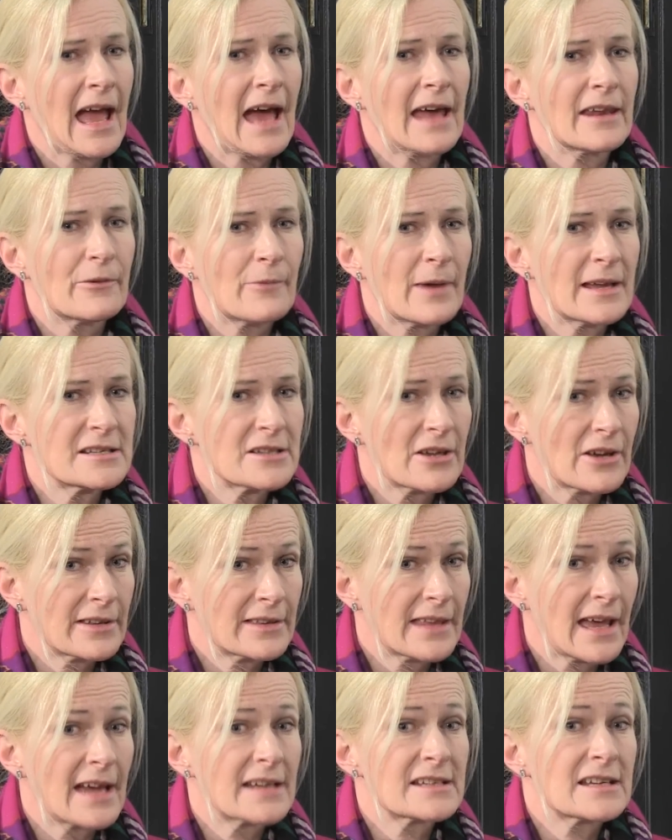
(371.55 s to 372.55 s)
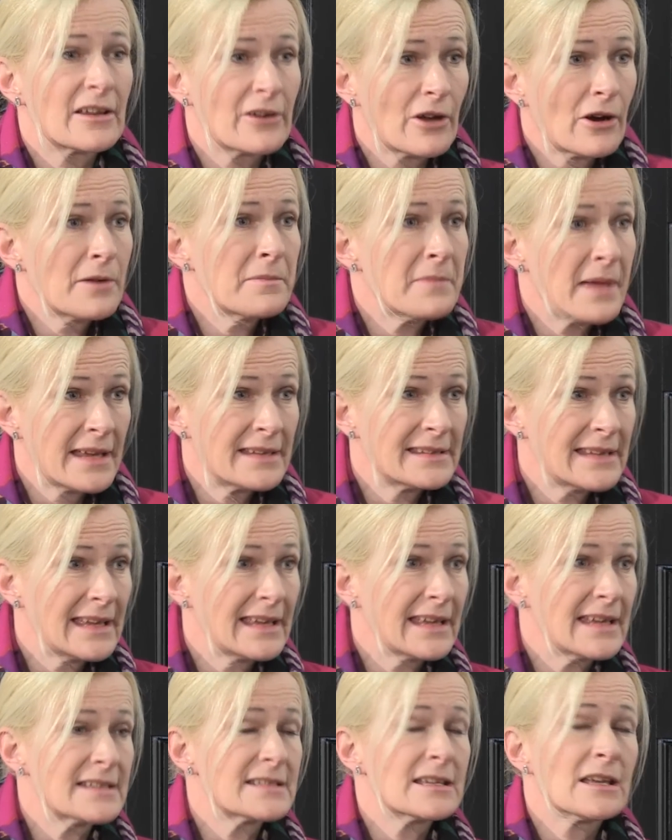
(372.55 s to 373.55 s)
and I went on that, and our main
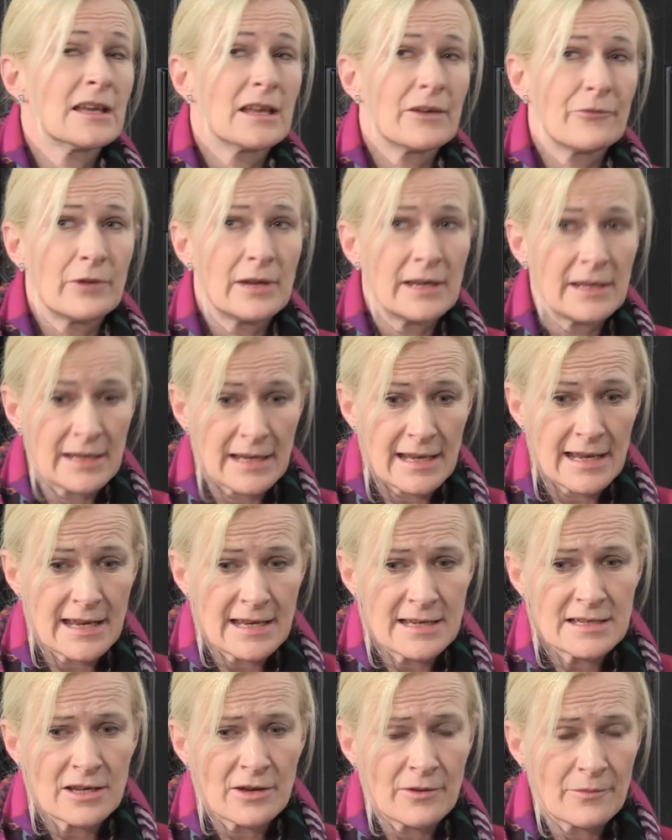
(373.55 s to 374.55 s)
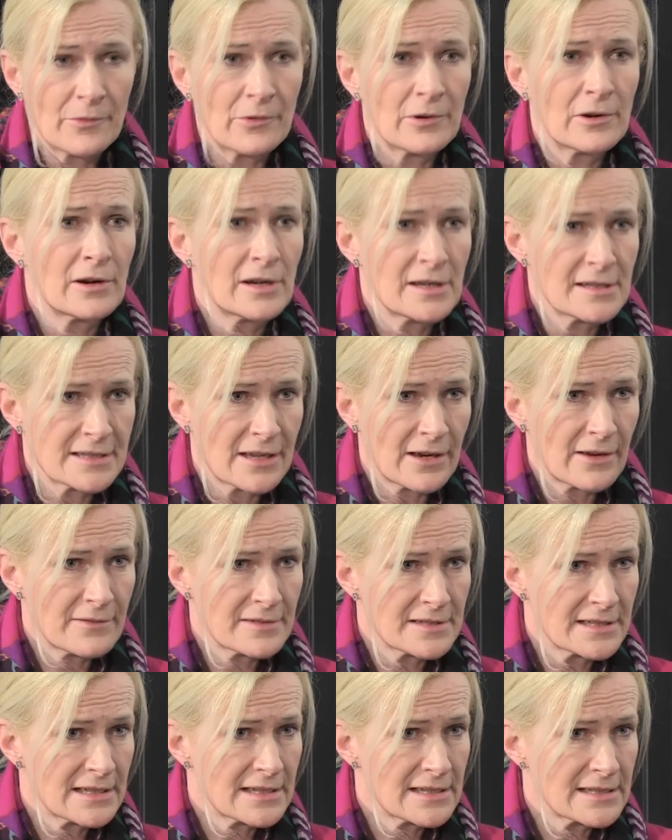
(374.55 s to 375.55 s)
thing is we need more
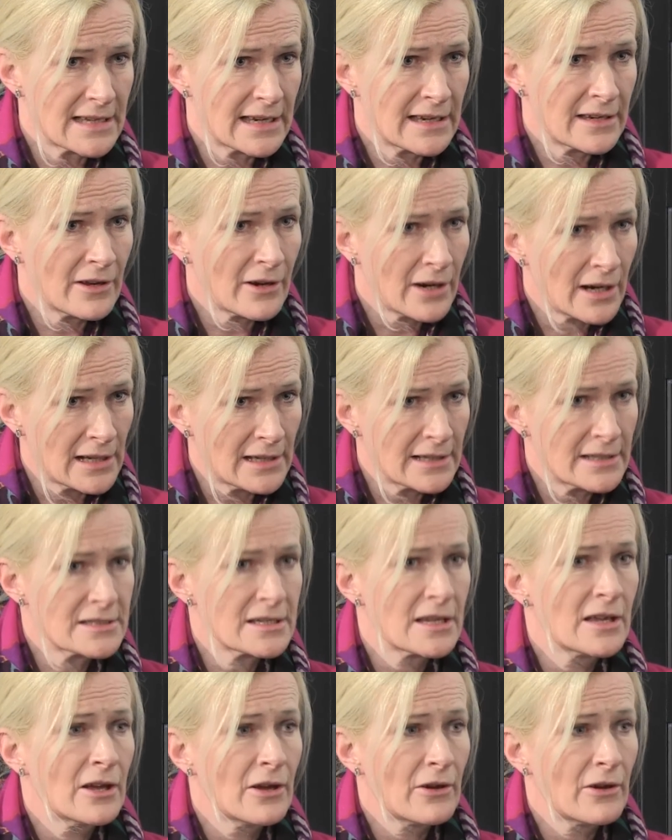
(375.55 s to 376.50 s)
services in Ireland